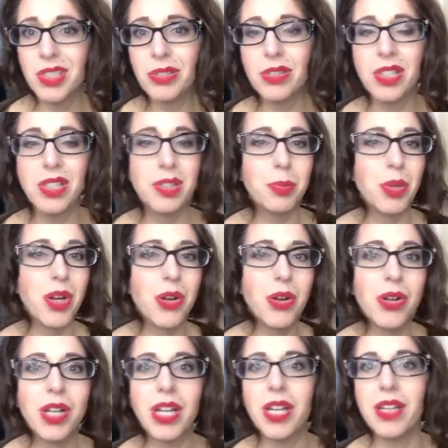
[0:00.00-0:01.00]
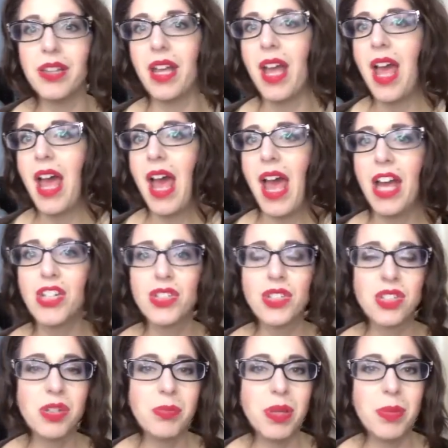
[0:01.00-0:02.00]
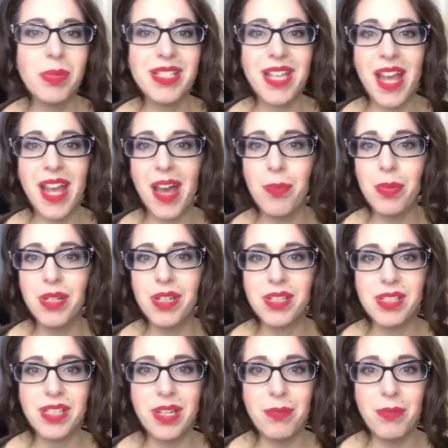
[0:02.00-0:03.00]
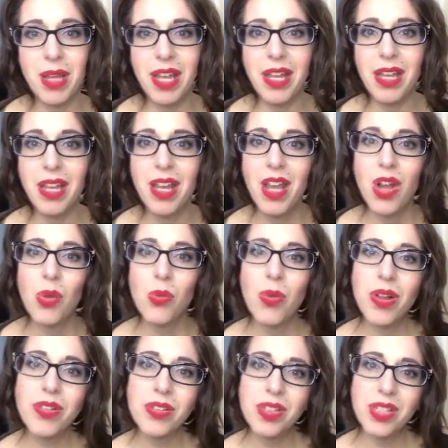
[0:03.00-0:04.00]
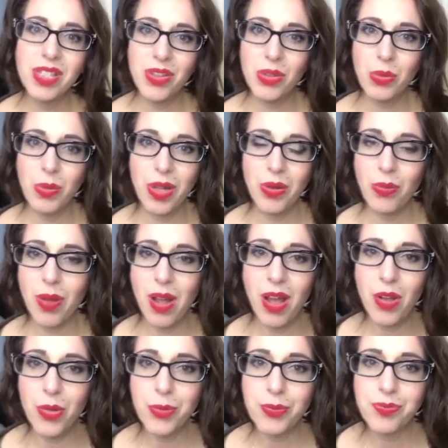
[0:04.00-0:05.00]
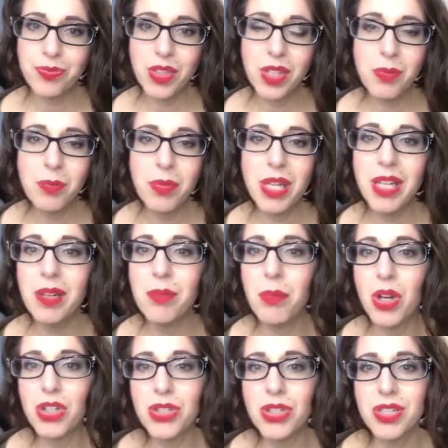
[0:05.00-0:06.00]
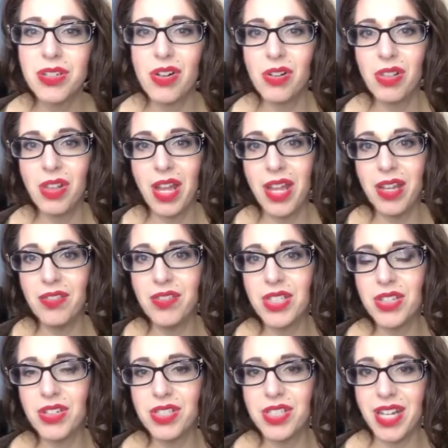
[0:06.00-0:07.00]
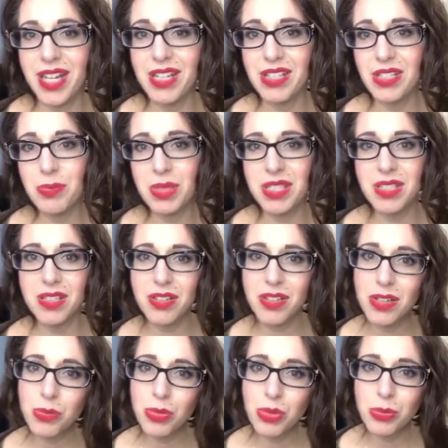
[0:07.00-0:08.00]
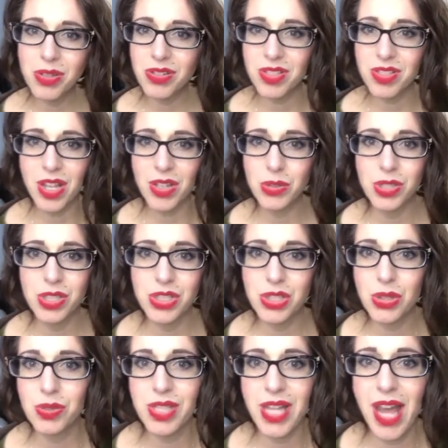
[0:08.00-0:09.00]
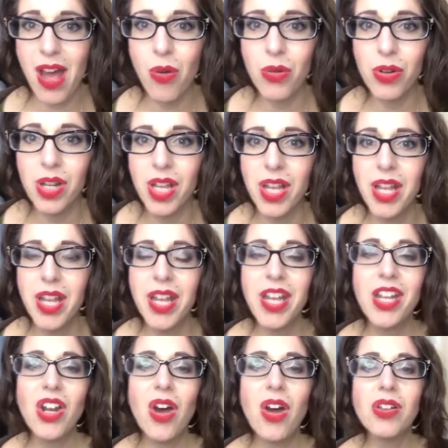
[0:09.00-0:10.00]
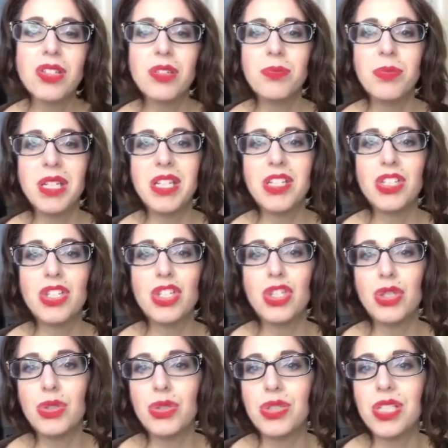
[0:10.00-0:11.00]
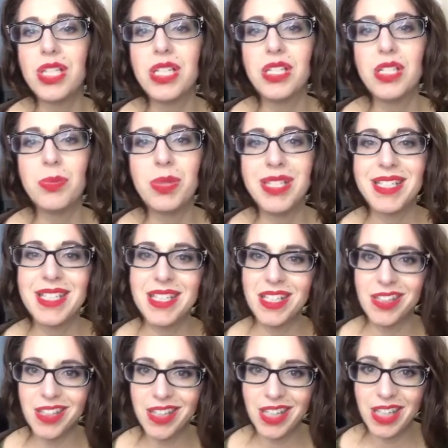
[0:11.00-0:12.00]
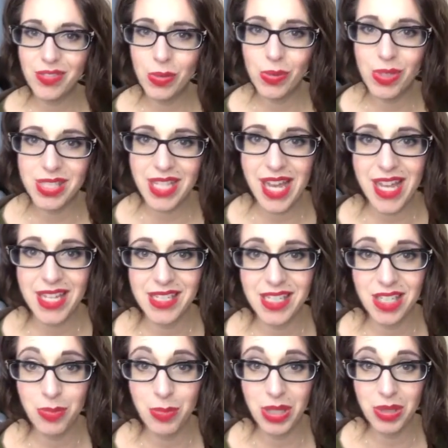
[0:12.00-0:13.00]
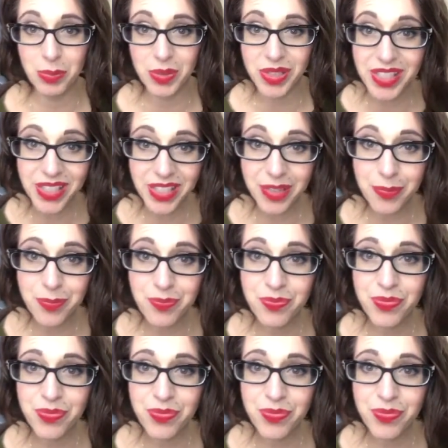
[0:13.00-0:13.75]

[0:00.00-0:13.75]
like priority, and the extra commitments happen as they may, rather than the other way around. Like, making margin in our lives and our days means clearing room in our schedule to slow down. It also means choosing to be still even when tasks need to be completed.